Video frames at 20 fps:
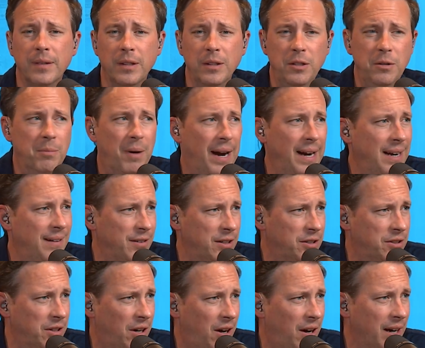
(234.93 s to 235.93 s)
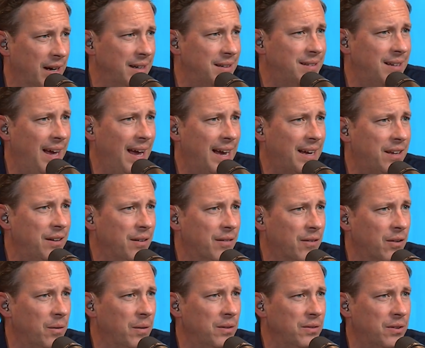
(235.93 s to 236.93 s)
You might have a dog attack you
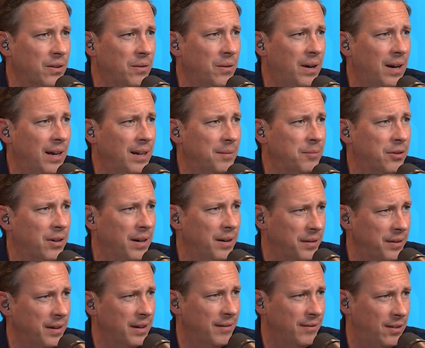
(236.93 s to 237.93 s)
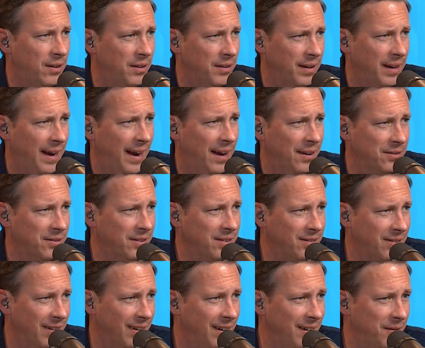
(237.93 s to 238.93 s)
every once in a while. I'm trying to think of all the
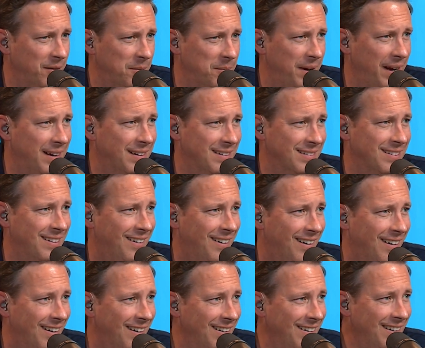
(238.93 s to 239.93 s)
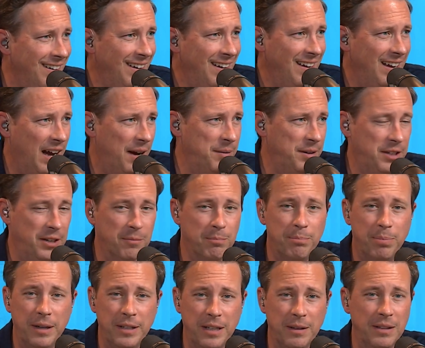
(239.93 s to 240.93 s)
hazards, right? What makes it hard? I
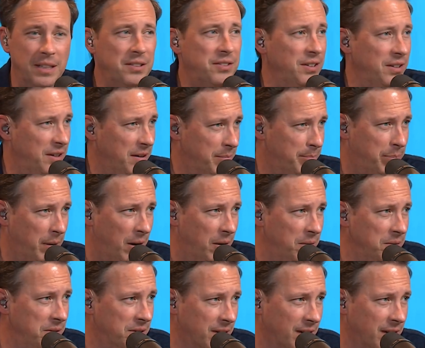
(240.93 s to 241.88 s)
mean, listen, your bones